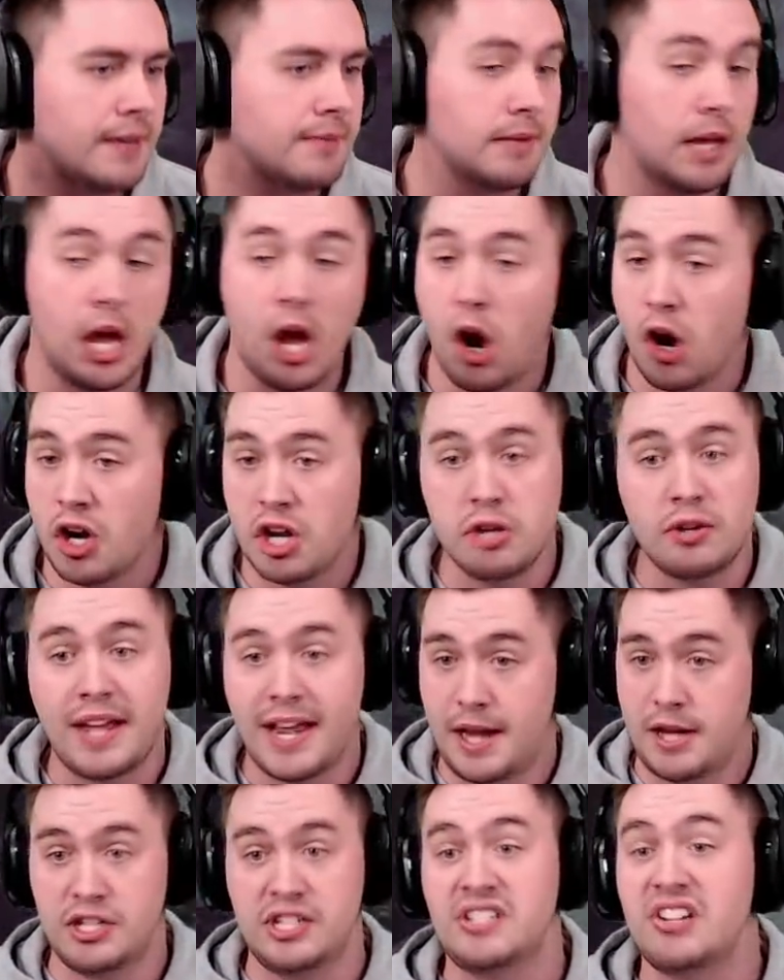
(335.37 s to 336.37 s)
Are you
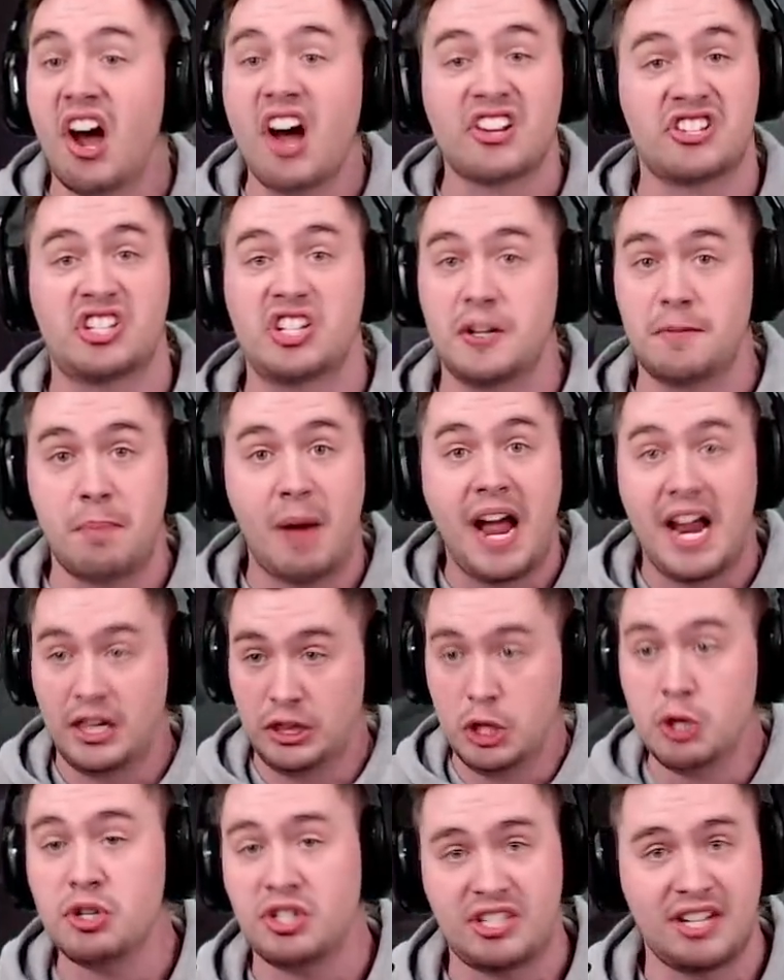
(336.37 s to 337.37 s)
getting dusted by
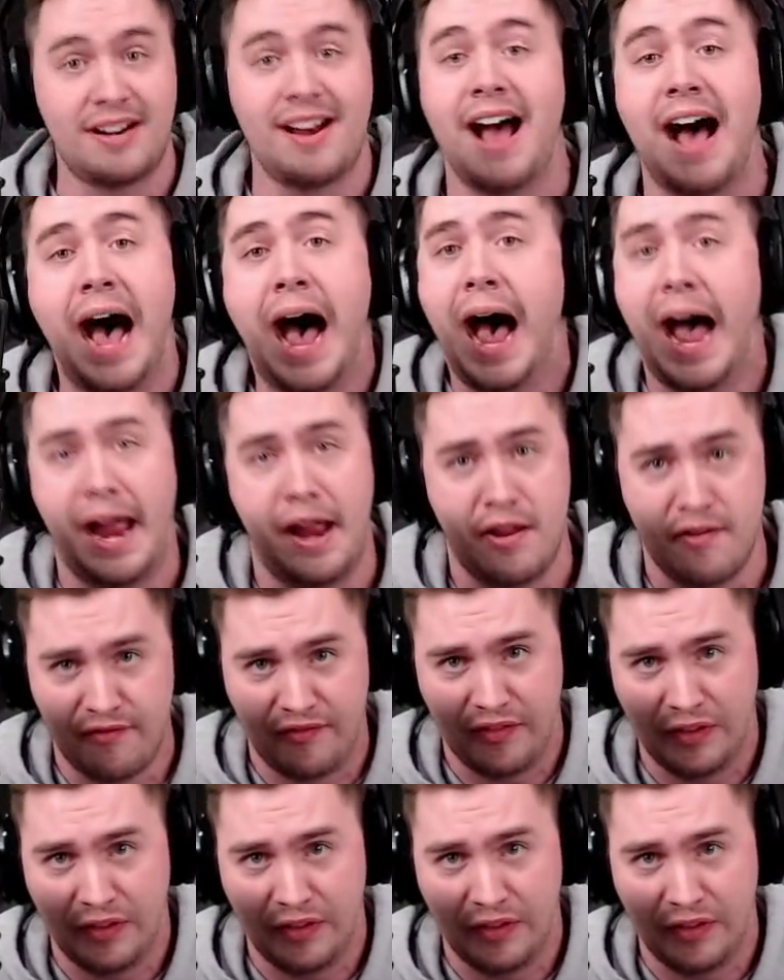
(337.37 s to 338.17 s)
Lucent Hive?